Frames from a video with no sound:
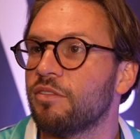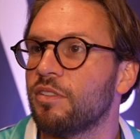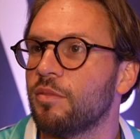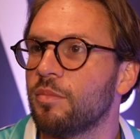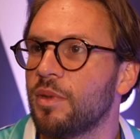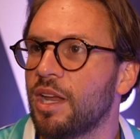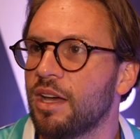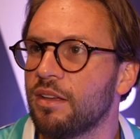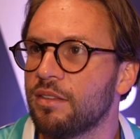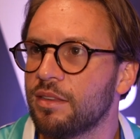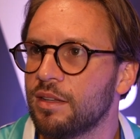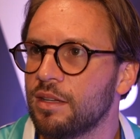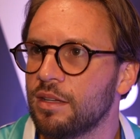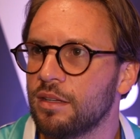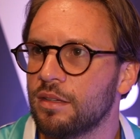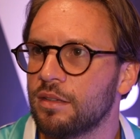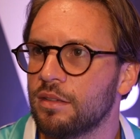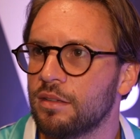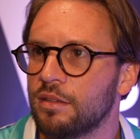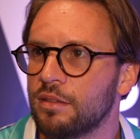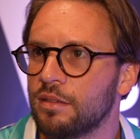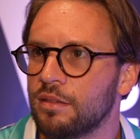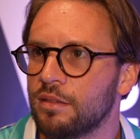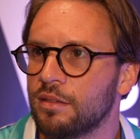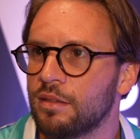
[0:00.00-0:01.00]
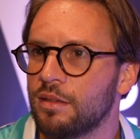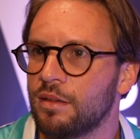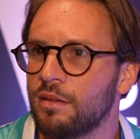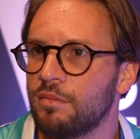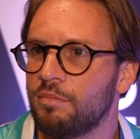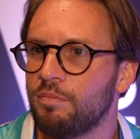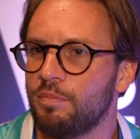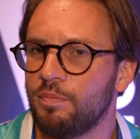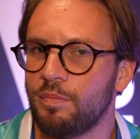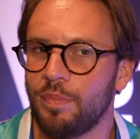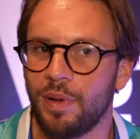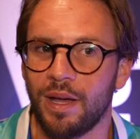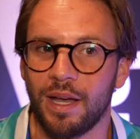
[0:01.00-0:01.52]
from nothing,
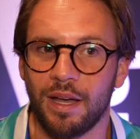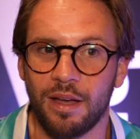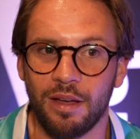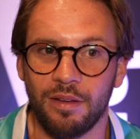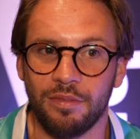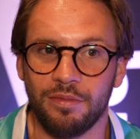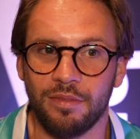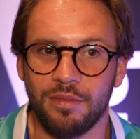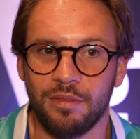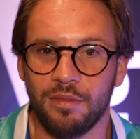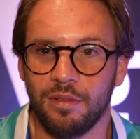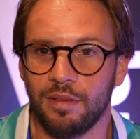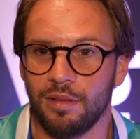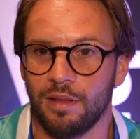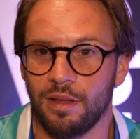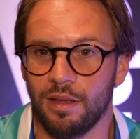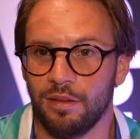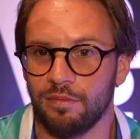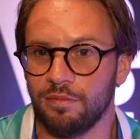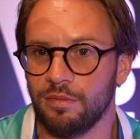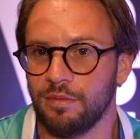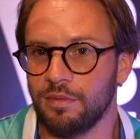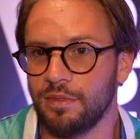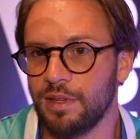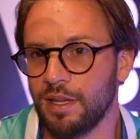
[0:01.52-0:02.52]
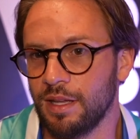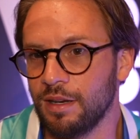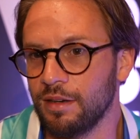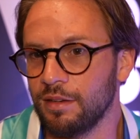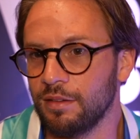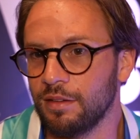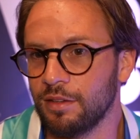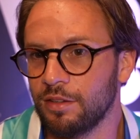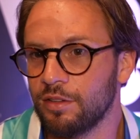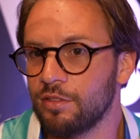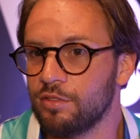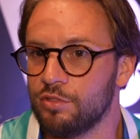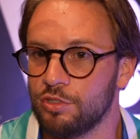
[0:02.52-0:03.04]
but I've
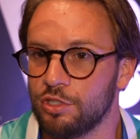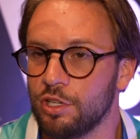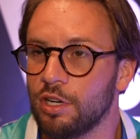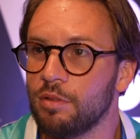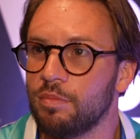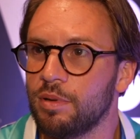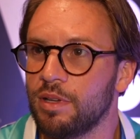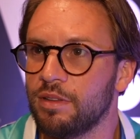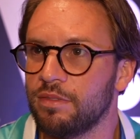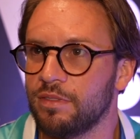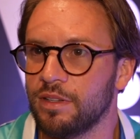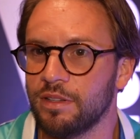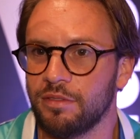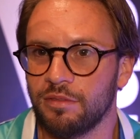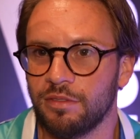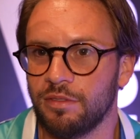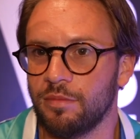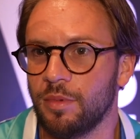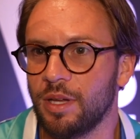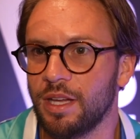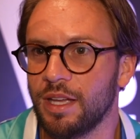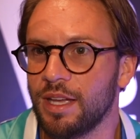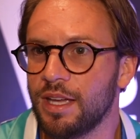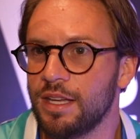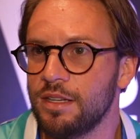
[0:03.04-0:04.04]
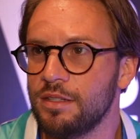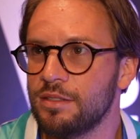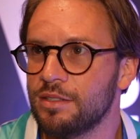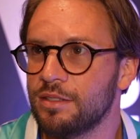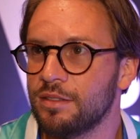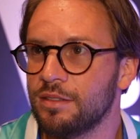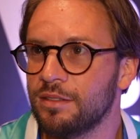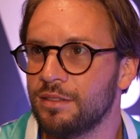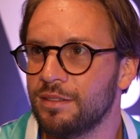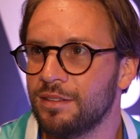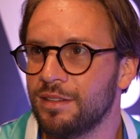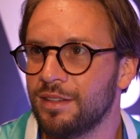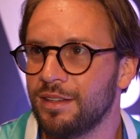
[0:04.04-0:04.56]
done a good job, I think, for my
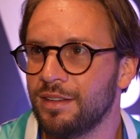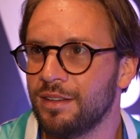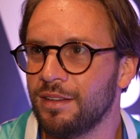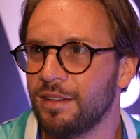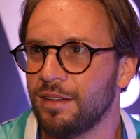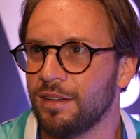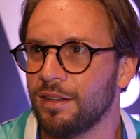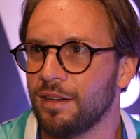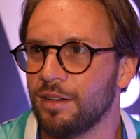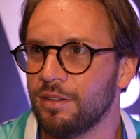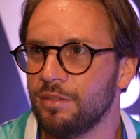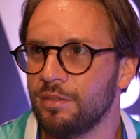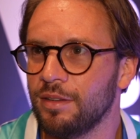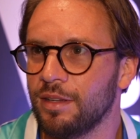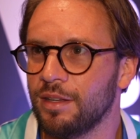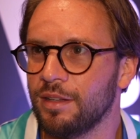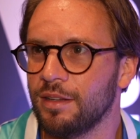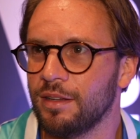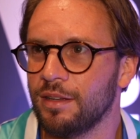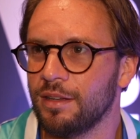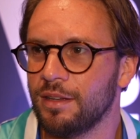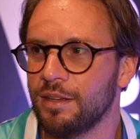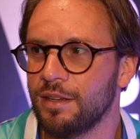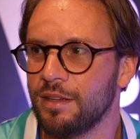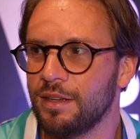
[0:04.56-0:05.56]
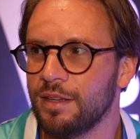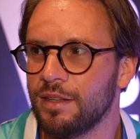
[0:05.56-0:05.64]
age, you know.